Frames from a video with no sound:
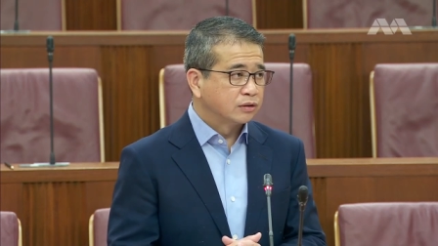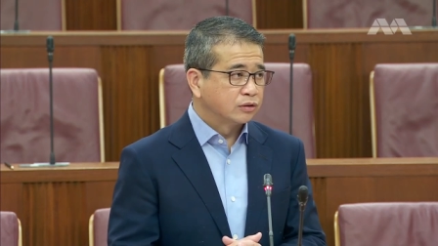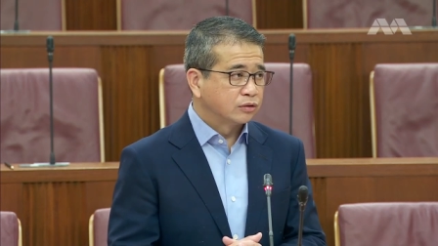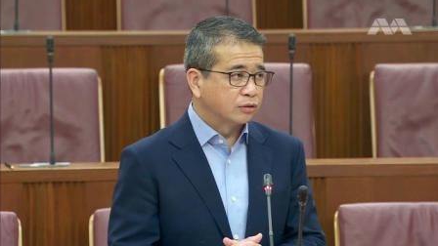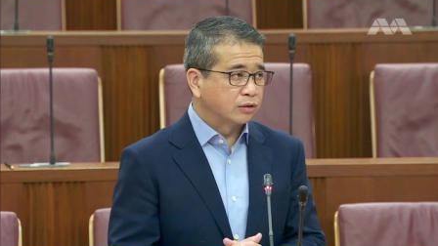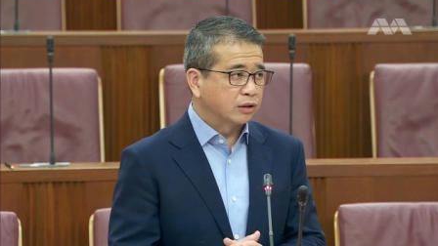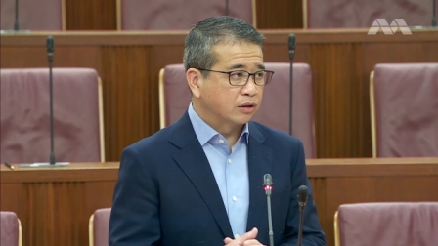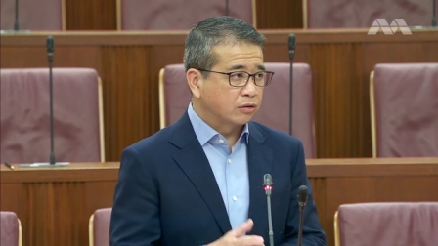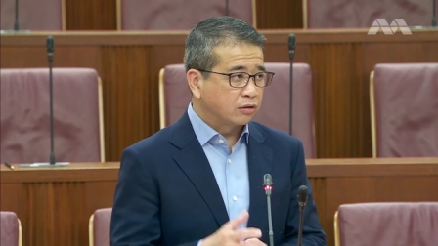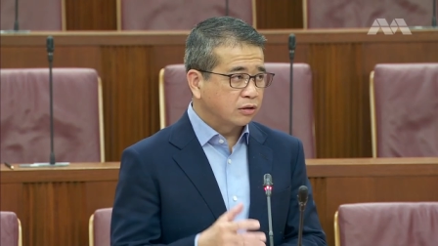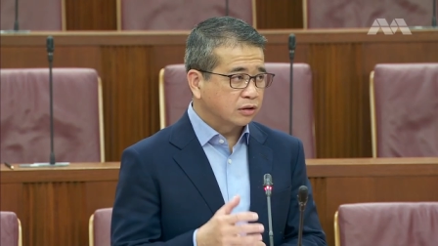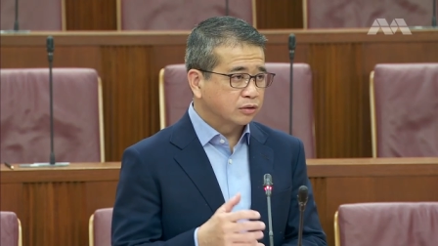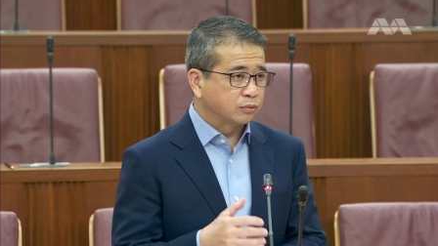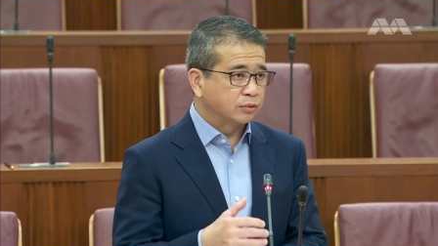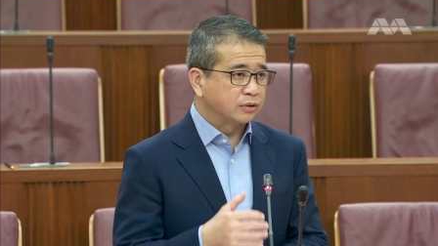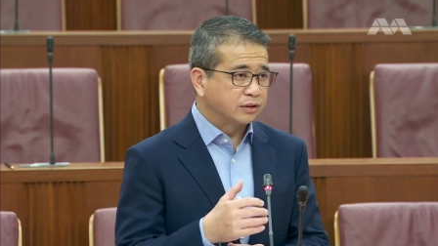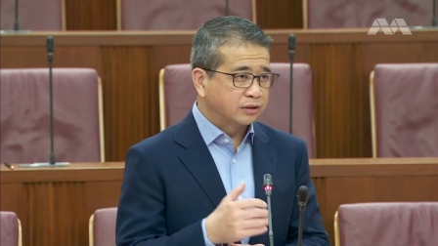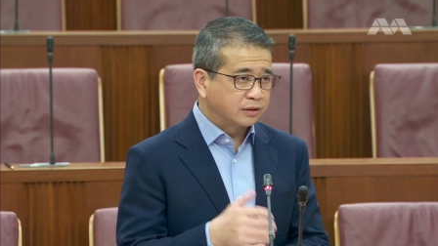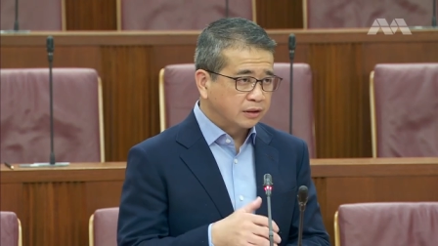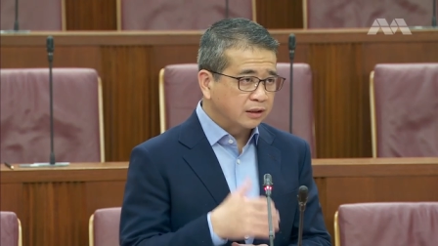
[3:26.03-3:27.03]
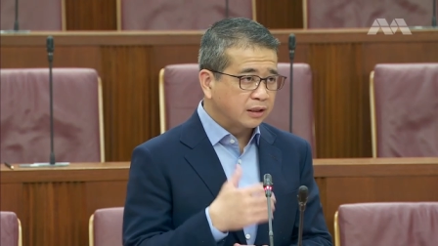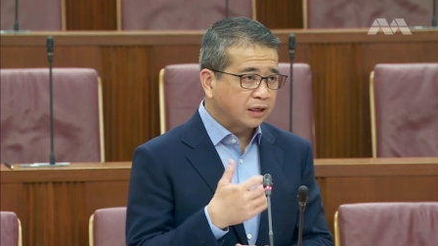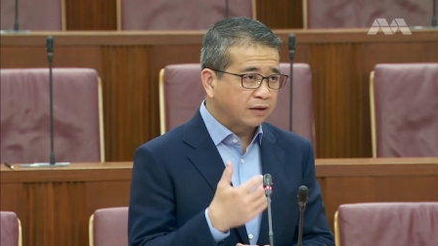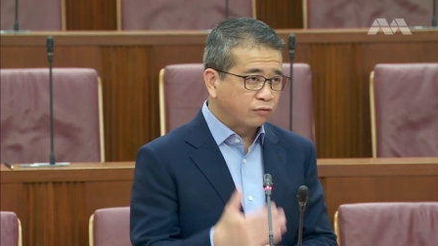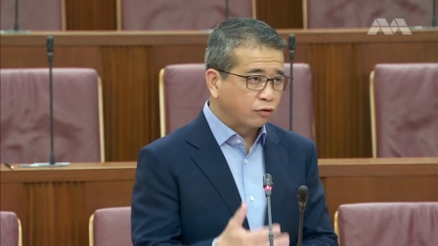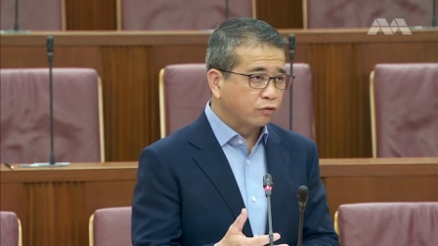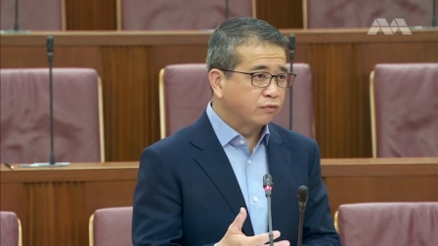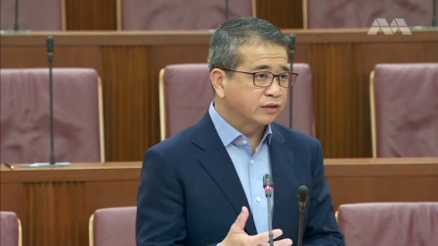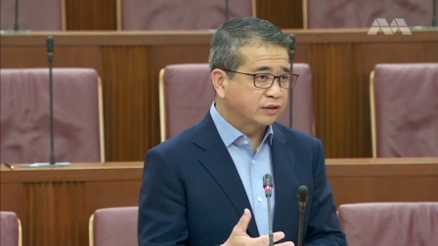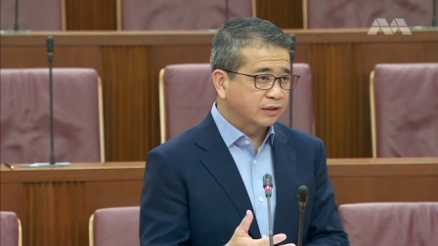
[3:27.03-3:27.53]
So the courts will still
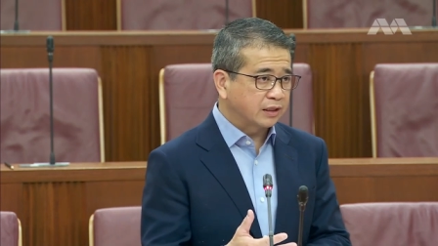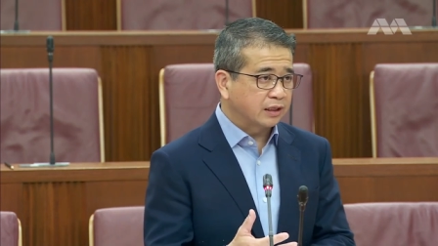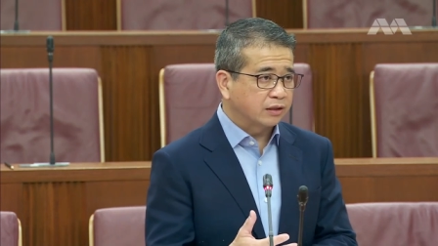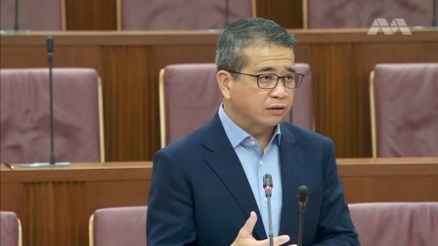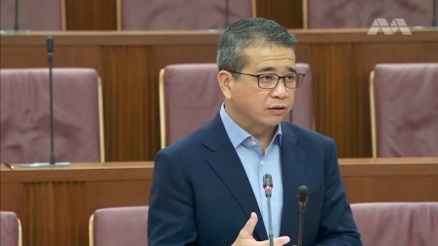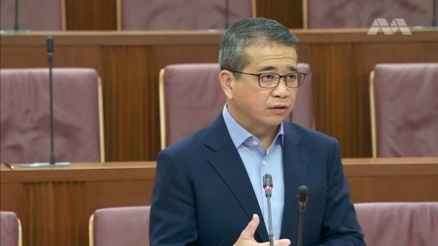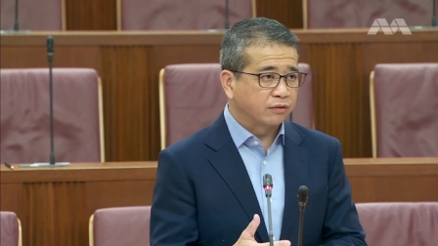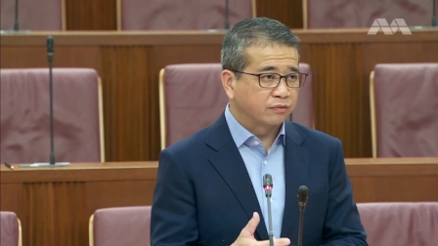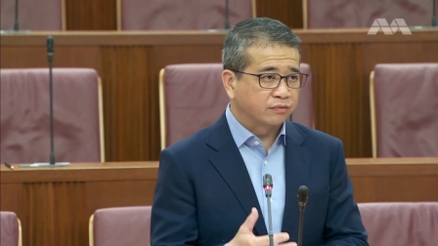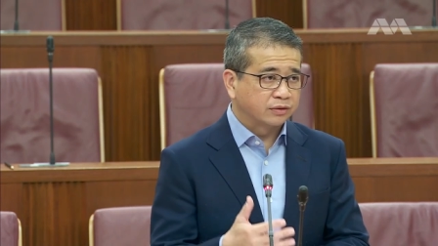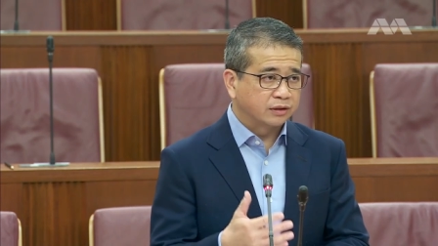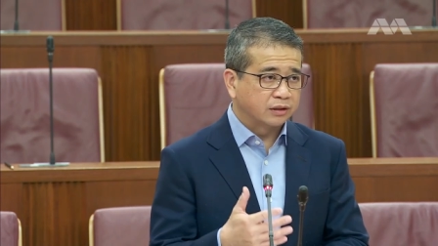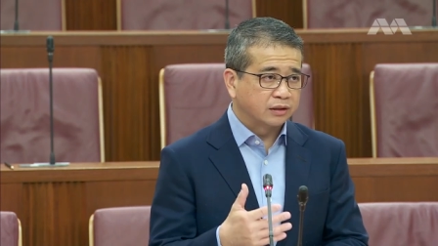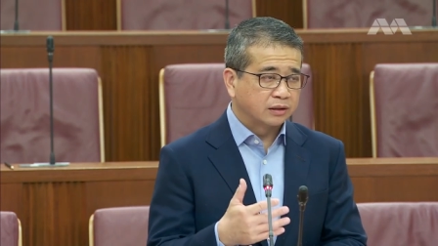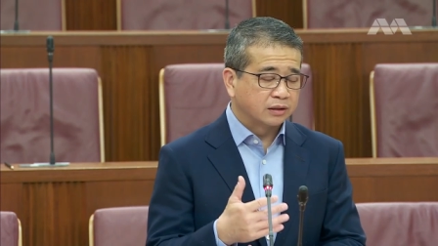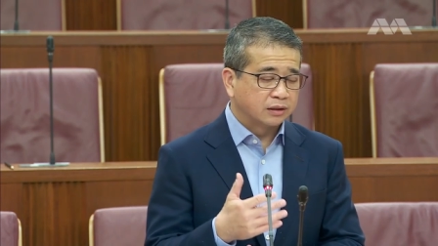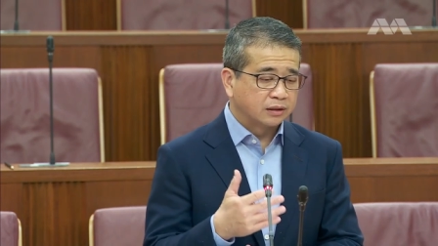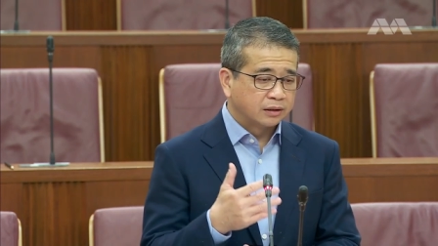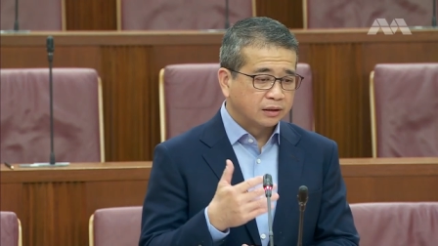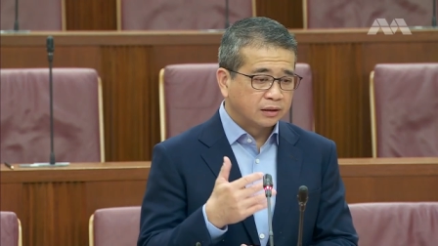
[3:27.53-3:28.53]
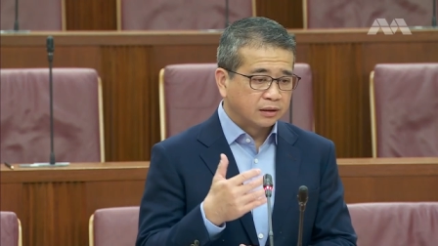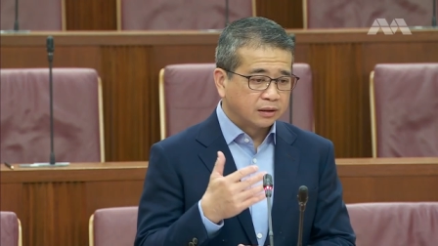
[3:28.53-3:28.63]
have oversight of the